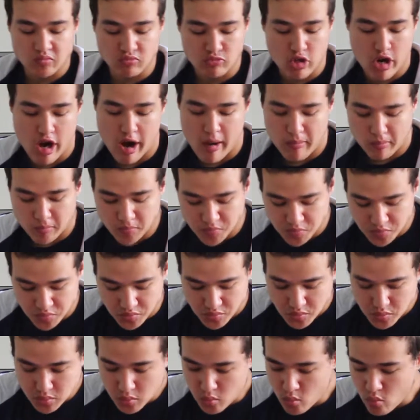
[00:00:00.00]
Alright.
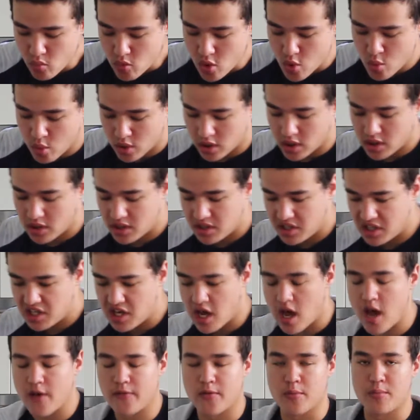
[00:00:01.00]
We'll only need
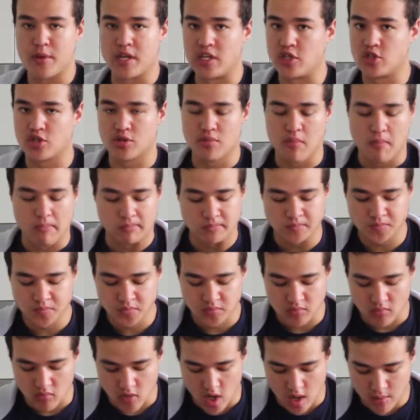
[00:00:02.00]
half a peach.
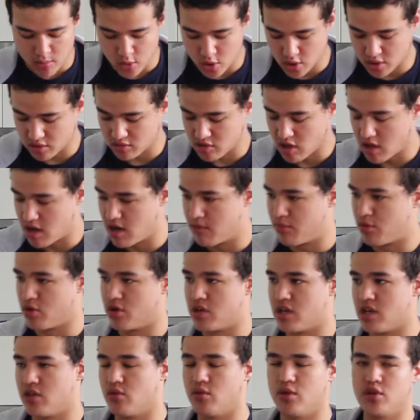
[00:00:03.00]
I bought
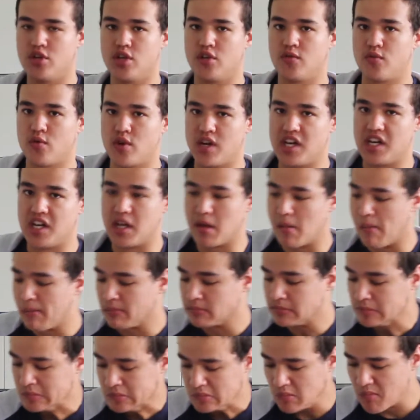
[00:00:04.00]
another one just for eating.
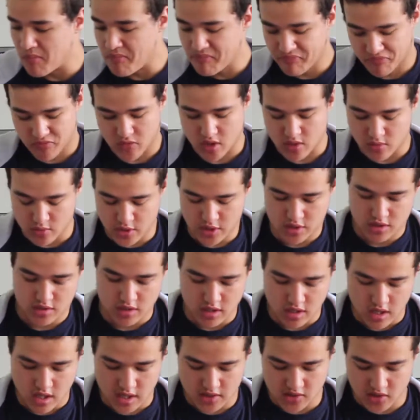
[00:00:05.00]
Which
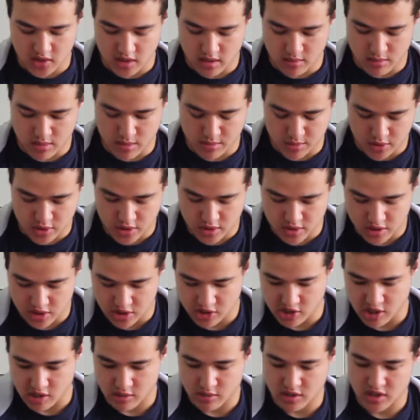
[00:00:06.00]
in hindsight I probably should have just
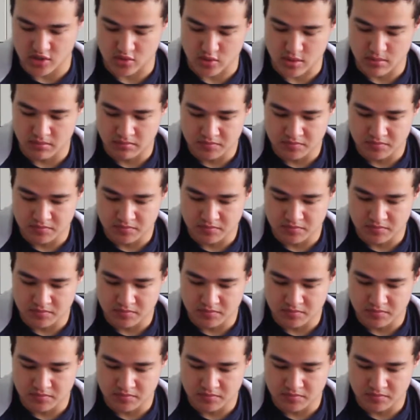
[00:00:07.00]
stuck with this